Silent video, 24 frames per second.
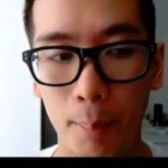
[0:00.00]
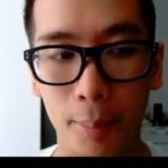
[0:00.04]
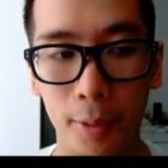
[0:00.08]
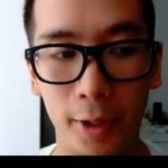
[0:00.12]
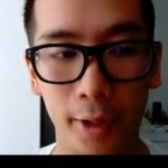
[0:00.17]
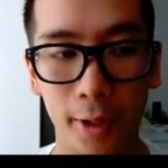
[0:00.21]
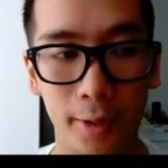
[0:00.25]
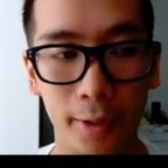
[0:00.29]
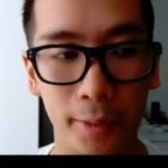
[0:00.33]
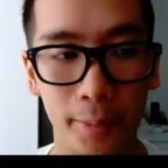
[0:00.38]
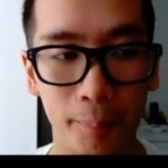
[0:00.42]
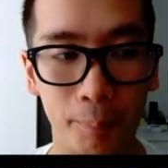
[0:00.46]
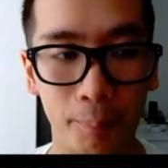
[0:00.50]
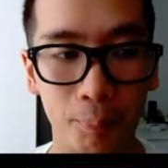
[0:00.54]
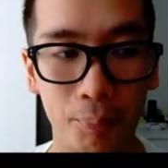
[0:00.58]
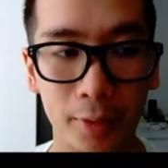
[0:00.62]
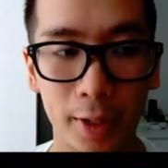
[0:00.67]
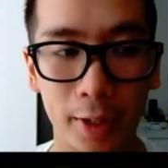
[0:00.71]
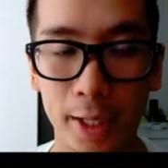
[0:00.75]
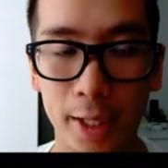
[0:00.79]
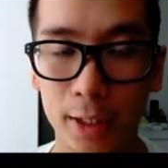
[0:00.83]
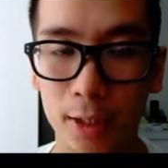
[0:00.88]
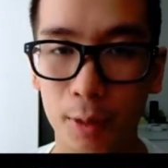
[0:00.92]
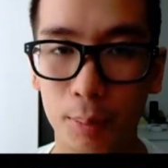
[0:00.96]
but
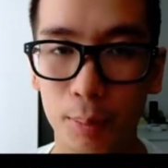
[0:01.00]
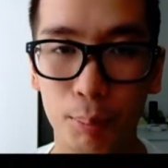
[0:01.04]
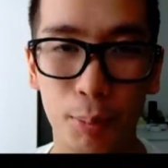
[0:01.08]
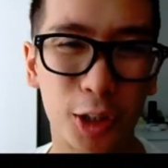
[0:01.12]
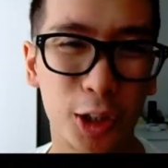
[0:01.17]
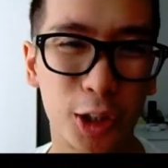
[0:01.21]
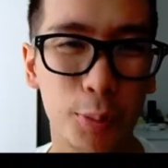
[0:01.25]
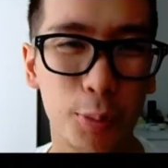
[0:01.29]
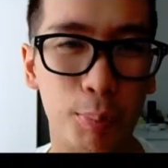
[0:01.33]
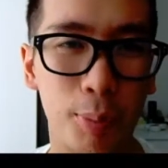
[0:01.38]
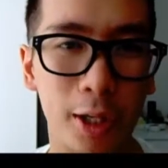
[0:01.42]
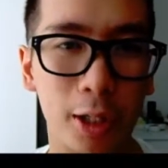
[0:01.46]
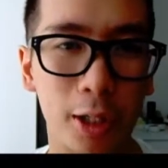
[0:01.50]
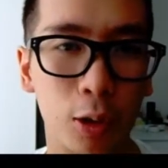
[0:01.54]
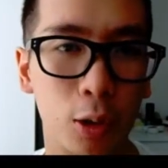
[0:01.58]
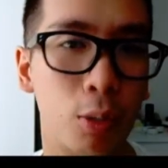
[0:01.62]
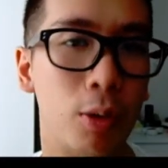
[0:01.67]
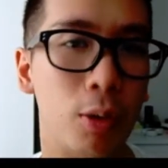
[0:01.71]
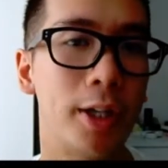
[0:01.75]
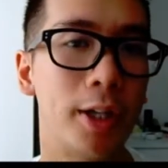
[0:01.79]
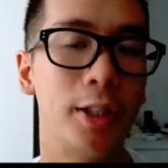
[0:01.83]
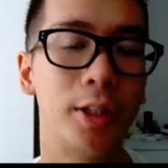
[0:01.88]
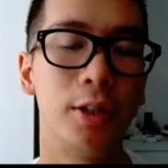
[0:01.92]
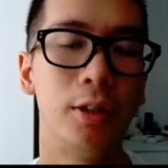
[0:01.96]
it's a much better
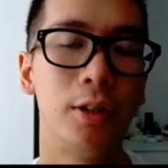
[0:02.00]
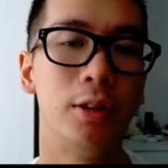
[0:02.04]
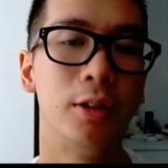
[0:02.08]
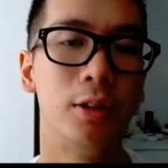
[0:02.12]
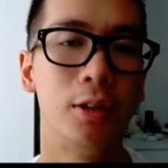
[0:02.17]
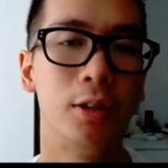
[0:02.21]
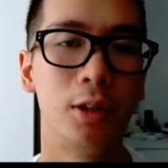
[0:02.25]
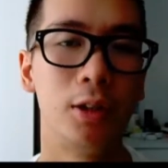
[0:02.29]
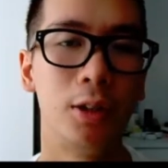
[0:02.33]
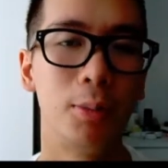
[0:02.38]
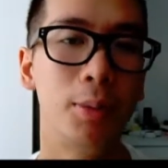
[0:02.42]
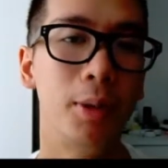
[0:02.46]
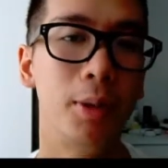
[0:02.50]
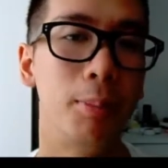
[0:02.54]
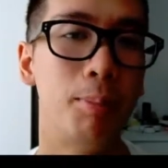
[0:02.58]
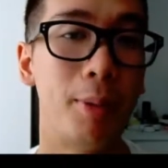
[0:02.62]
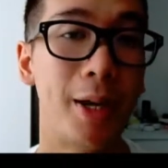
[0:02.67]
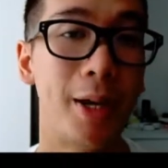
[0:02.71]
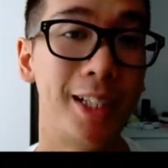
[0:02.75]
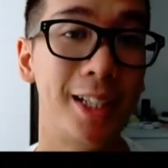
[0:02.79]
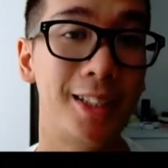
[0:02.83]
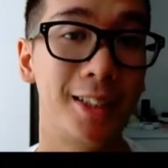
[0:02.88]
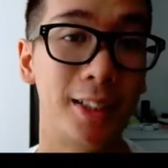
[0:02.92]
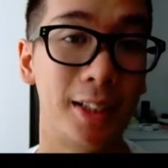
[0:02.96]
question to be
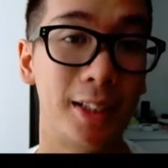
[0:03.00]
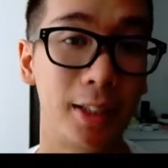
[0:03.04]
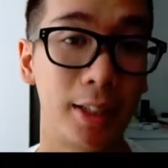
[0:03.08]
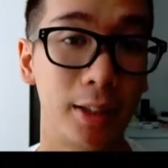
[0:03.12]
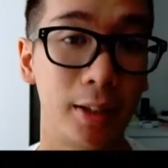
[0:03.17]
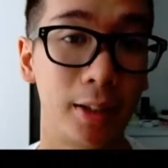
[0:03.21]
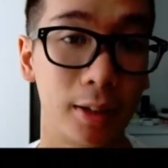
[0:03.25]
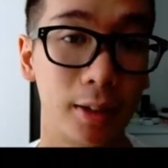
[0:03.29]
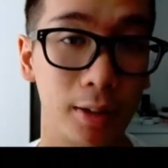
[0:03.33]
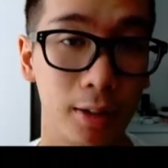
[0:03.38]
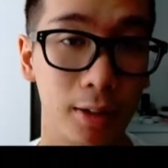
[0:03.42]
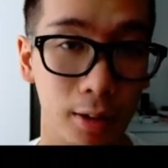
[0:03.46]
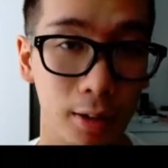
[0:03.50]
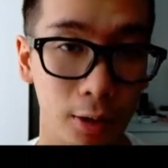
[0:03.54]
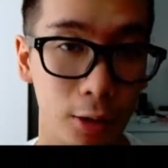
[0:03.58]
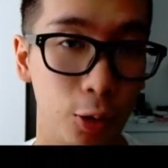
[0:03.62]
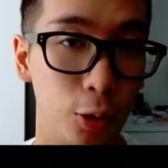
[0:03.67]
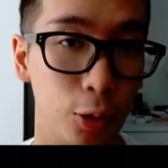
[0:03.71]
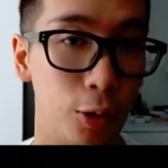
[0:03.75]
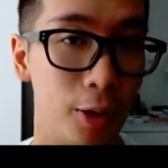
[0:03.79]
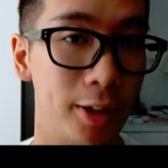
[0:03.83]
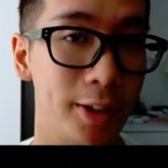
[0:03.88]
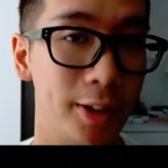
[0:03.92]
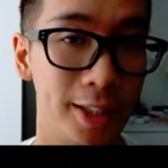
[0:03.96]
basing
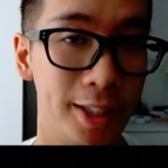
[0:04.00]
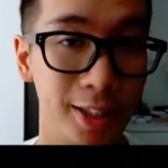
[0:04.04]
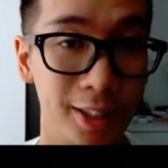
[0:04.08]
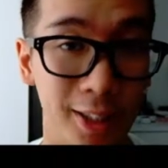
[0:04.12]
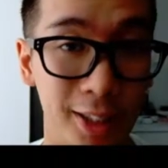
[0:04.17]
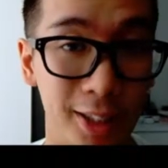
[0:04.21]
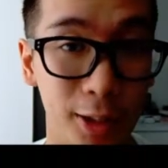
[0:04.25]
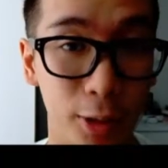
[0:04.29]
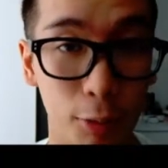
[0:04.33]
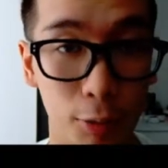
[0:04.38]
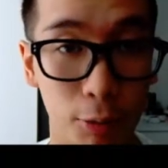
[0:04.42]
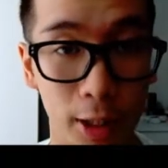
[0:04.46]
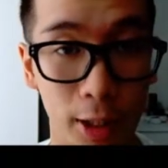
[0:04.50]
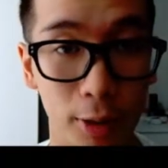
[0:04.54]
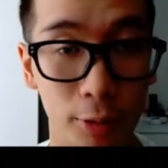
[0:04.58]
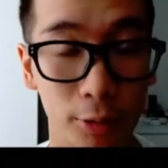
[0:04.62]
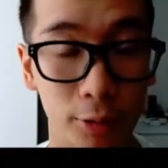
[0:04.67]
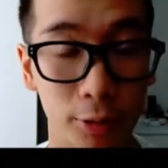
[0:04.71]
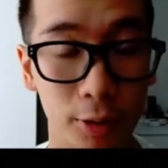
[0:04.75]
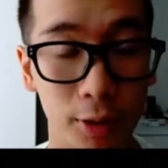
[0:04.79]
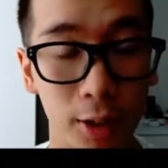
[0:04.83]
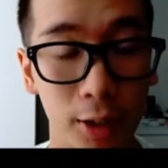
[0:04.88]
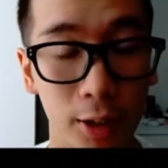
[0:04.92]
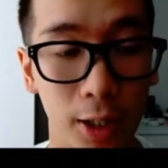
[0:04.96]
your identity
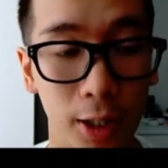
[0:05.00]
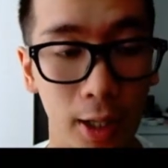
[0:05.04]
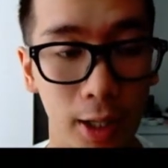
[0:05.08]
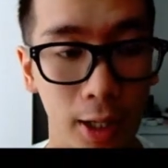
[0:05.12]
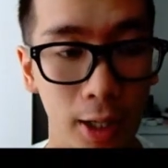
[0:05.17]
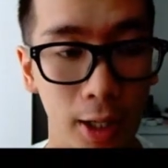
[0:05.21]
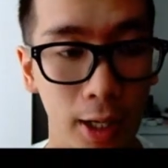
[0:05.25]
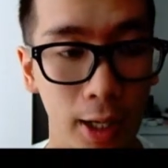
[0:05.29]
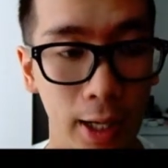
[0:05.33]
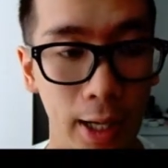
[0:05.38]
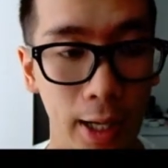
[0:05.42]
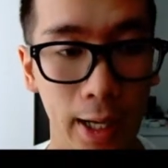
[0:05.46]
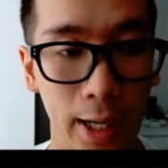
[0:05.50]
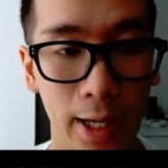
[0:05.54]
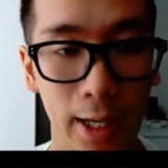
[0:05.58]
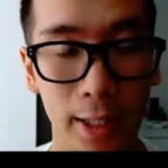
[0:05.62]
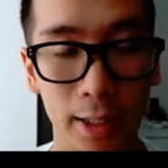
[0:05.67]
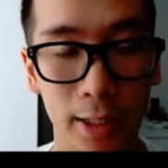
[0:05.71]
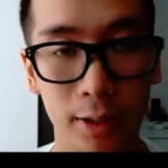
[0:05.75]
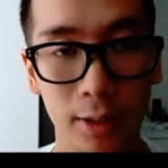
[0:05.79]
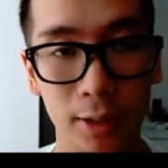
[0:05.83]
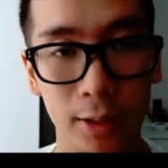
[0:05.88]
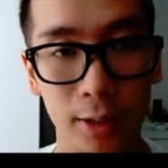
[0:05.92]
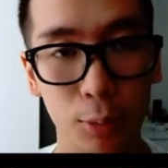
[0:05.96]
around,
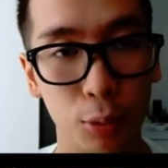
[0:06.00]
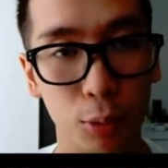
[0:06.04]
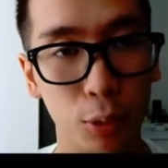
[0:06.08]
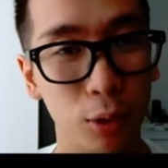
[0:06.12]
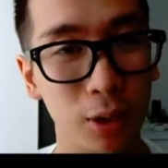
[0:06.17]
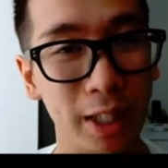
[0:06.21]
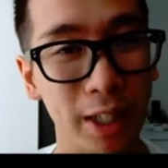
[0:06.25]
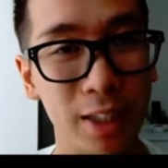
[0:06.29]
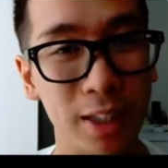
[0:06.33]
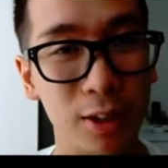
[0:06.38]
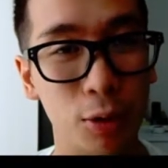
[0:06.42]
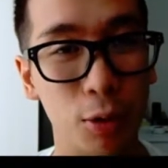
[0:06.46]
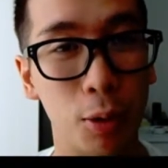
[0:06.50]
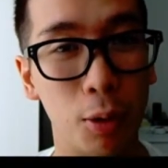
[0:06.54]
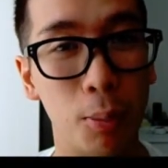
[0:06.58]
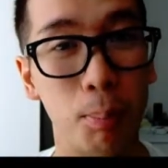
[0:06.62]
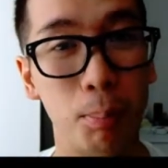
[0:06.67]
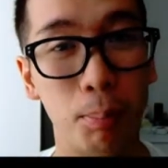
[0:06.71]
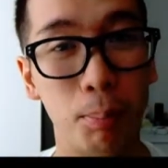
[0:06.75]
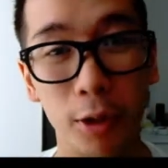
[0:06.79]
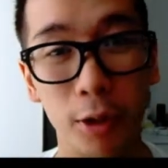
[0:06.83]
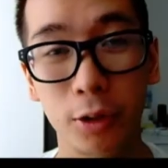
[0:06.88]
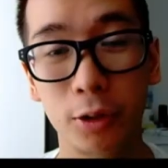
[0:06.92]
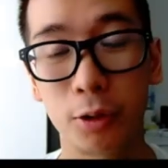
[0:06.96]
and it will lead to a
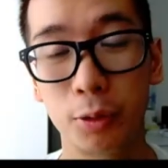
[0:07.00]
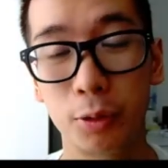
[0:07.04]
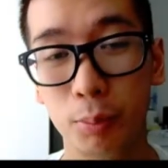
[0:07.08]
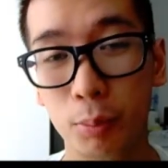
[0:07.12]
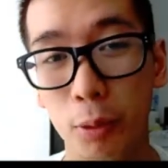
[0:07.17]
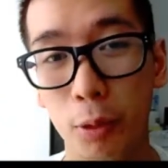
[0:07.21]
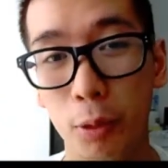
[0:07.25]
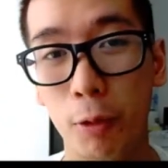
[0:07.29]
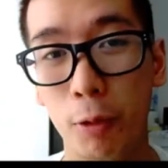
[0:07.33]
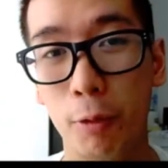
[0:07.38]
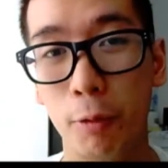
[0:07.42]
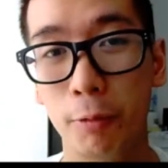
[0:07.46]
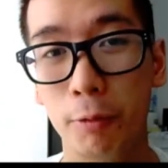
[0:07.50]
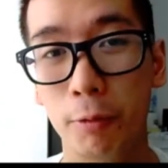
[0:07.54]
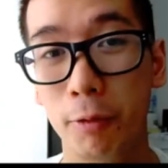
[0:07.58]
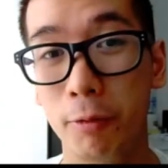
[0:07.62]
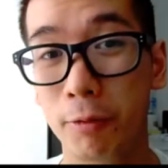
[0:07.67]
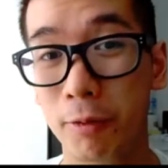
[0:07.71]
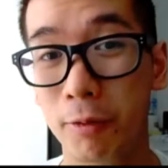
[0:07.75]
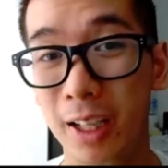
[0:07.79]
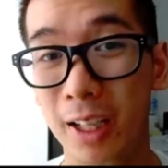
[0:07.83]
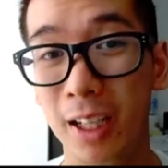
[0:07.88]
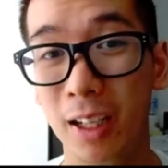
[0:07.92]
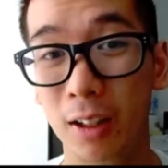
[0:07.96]
much more
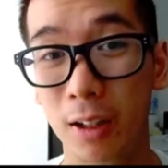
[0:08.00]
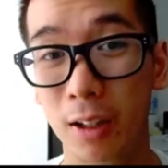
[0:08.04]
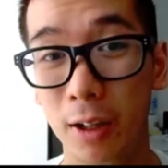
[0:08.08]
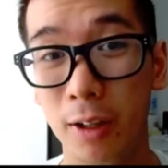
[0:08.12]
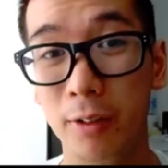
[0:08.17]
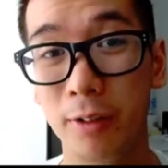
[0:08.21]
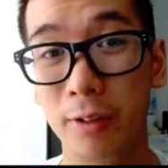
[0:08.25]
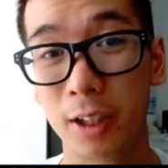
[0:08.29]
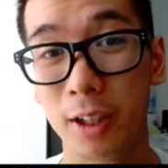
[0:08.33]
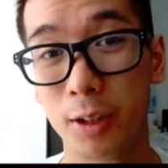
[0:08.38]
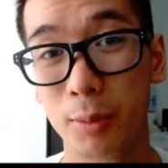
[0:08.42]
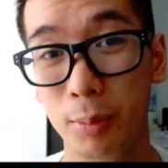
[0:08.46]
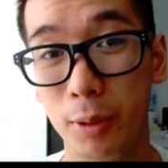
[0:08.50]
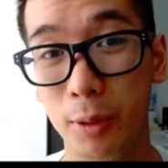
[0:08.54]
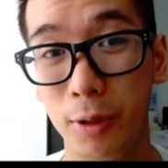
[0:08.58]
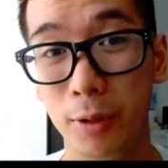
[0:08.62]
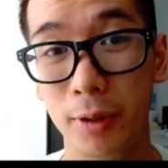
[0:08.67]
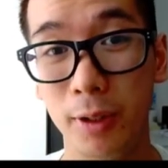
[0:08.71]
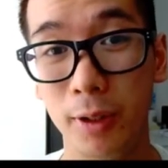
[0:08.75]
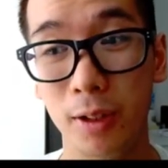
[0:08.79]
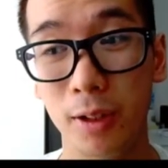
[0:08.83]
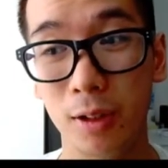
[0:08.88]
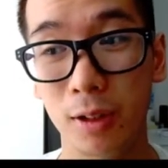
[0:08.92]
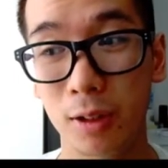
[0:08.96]
fulfilling life
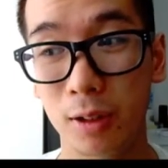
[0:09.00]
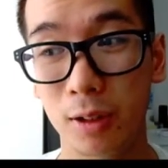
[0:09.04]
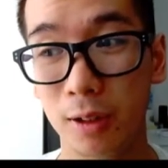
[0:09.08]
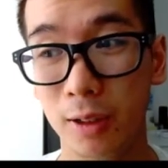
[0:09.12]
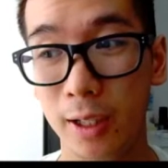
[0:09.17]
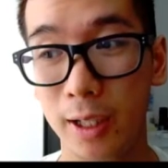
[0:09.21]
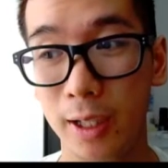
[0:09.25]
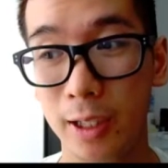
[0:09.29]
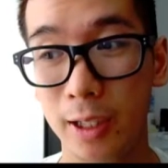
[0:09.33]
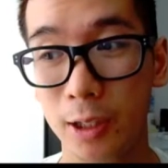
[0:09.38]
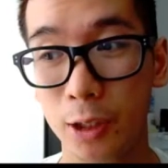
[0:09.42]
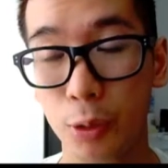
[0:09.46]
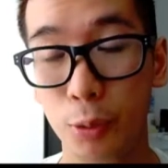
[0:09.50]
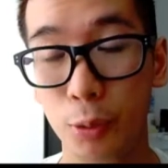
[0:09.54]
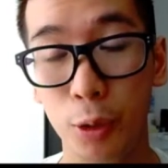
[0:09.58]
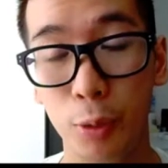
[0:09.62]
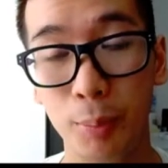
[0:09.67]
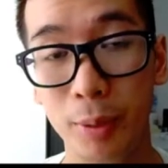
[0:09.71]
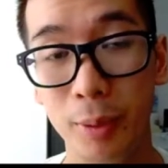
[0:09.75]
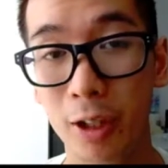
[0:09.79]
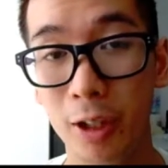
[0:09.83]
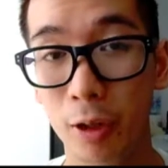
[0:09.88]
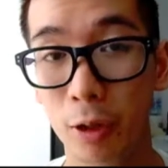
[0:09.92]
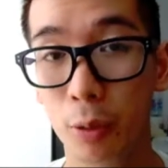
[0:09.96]
experience than you
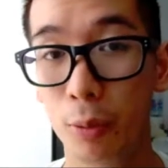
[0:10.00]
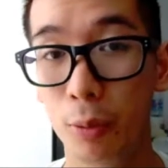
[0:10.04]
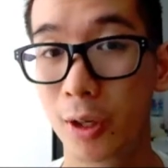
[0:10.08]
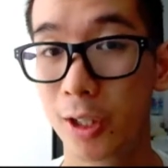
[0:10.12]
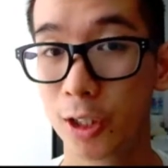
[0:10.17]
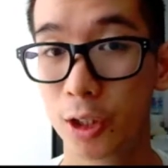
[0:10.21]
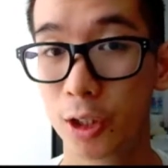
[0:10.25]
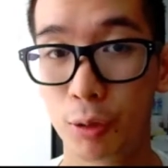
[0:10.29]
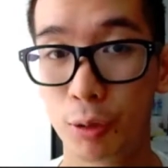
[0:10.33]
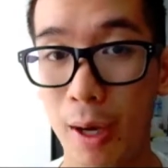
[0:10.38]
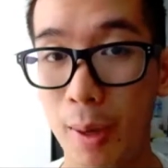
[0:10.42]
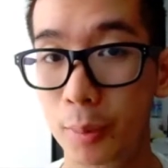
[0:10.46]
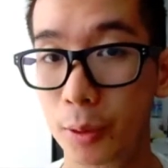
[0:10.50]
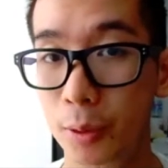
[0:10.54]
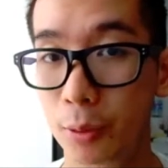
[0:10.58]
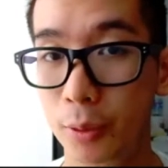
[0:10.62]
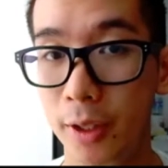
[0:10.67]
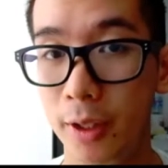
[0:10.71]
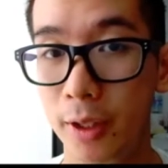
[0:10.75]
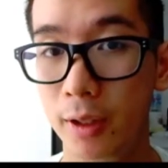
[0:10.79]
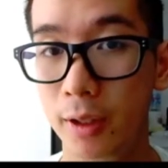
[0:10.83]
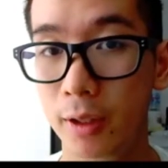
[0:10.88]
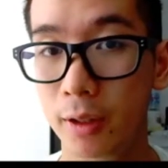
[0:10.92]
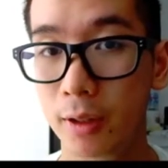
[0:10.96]
would be otherwise
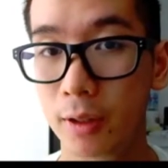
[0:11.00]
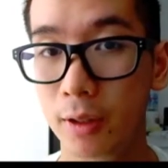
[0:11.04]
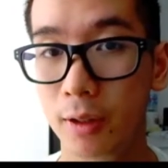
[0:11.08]
trapped with.